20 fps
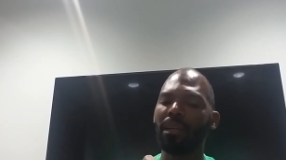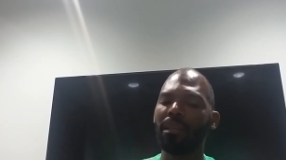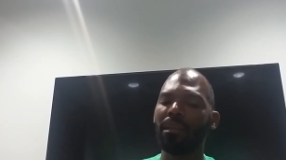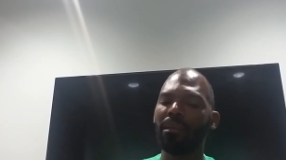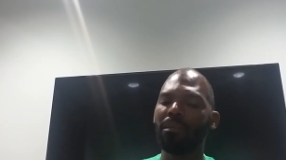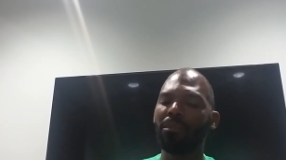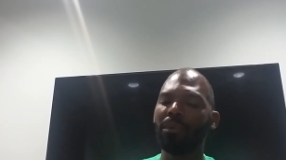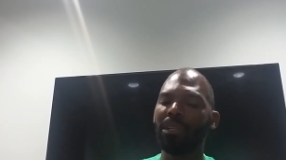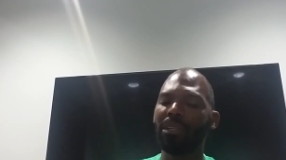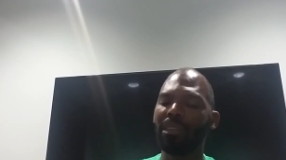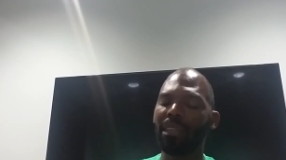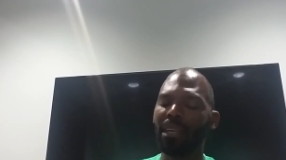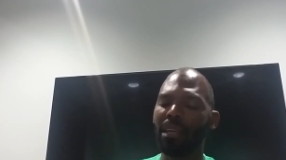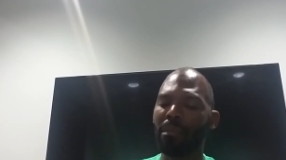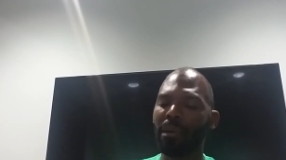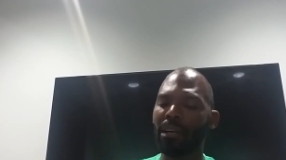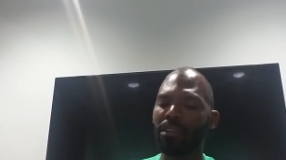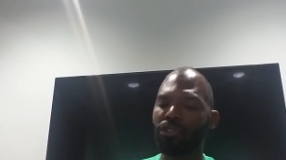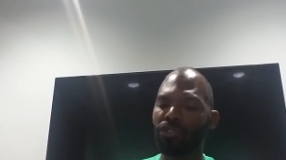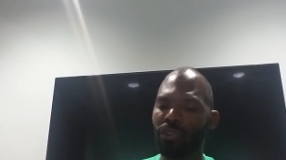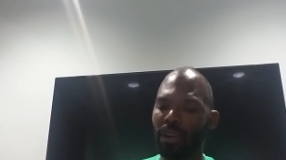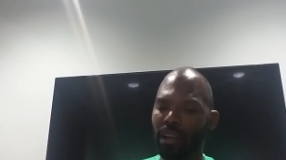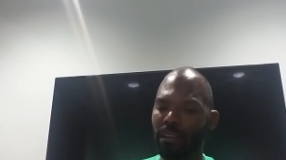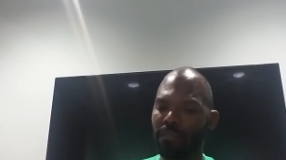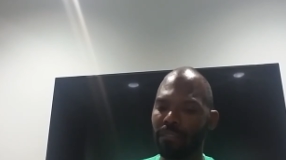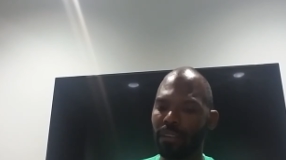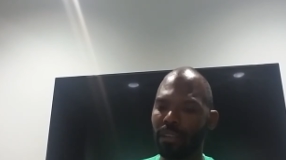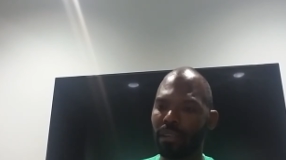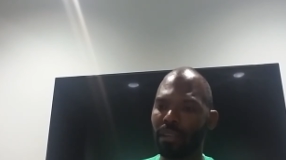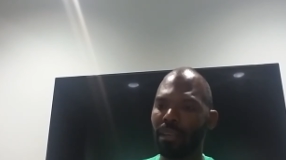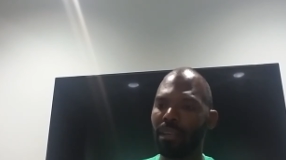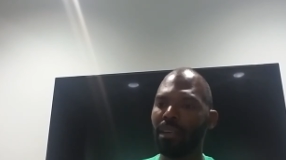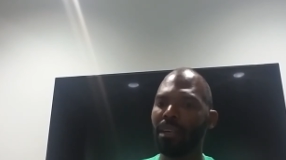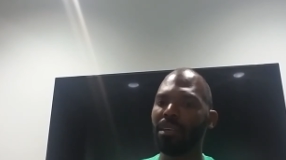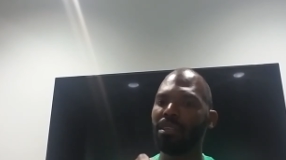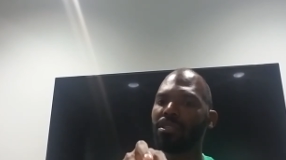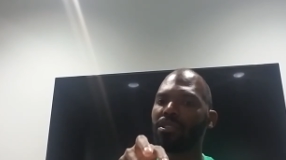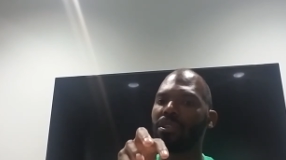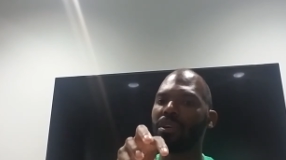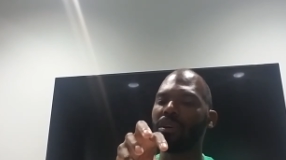when you think about traffic,
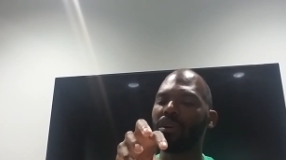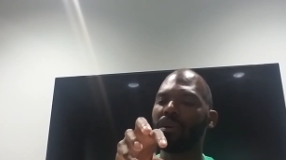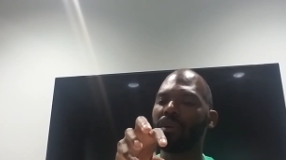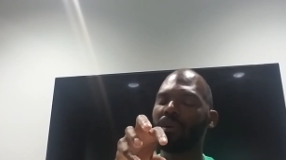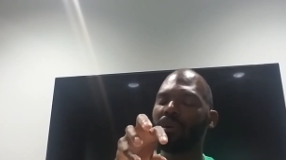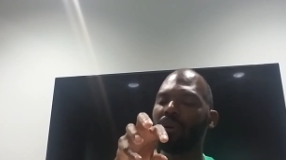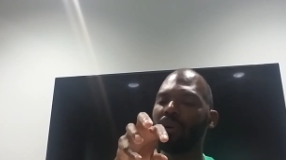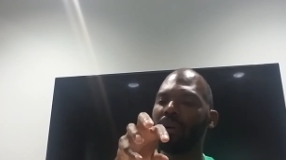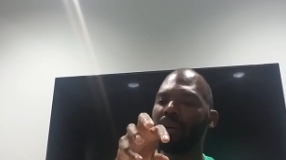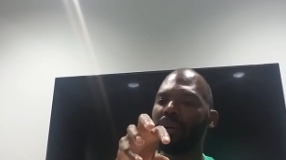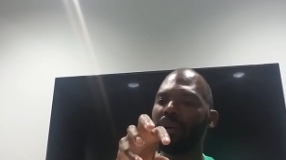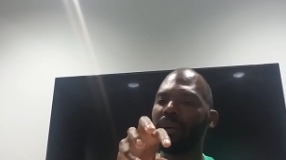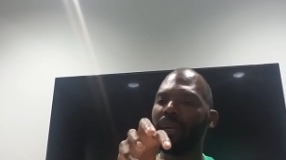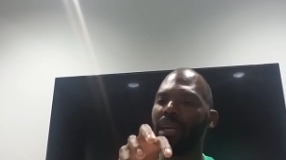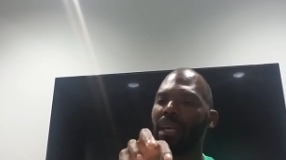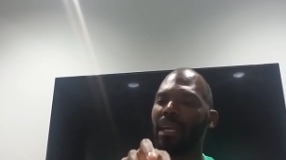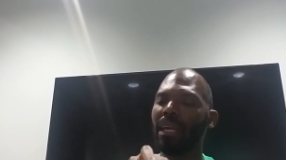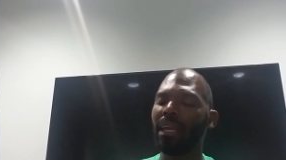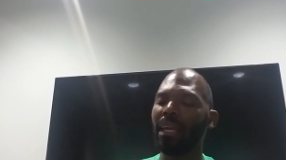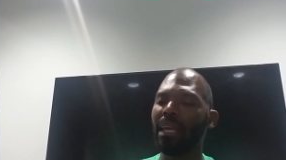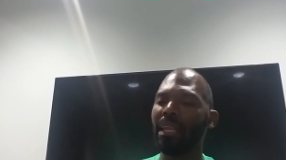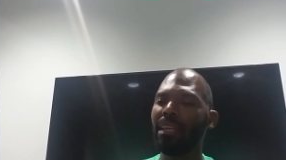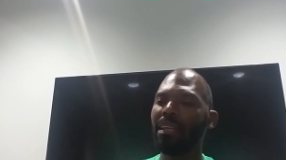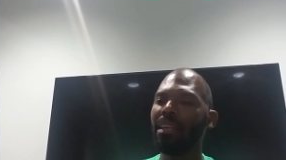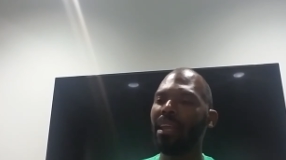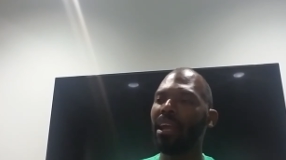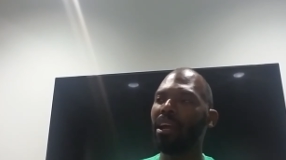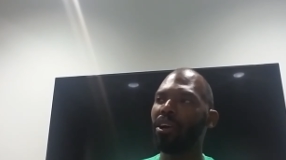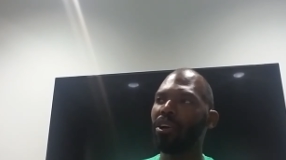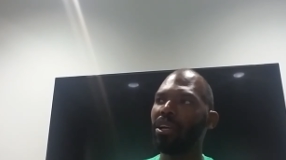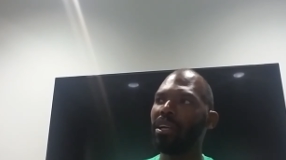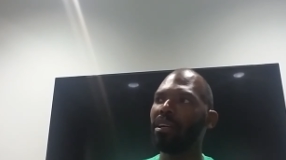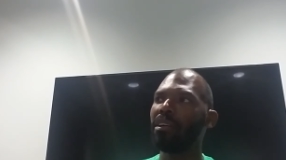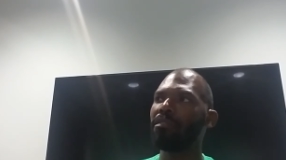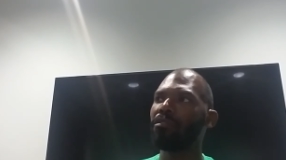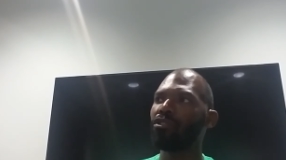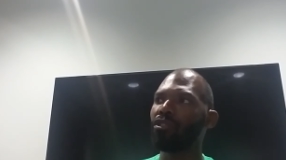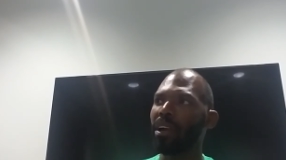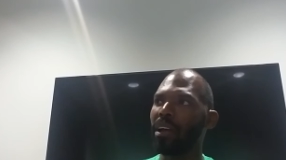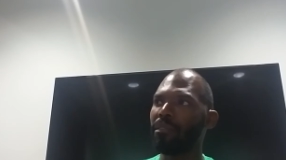so in an area
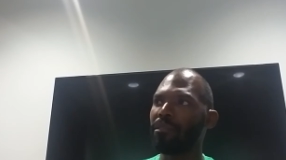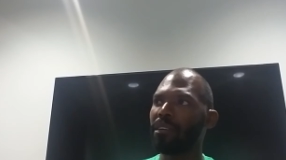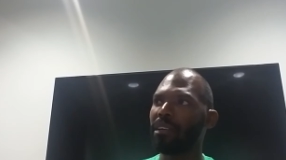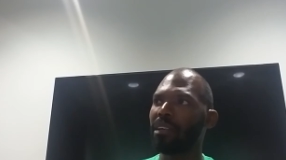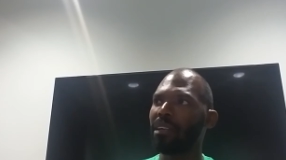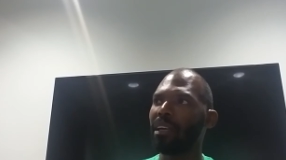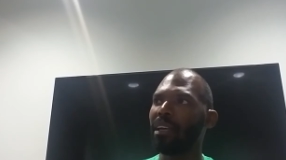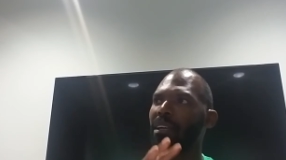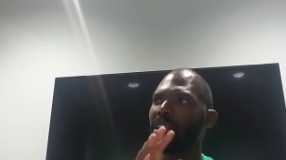of traffic and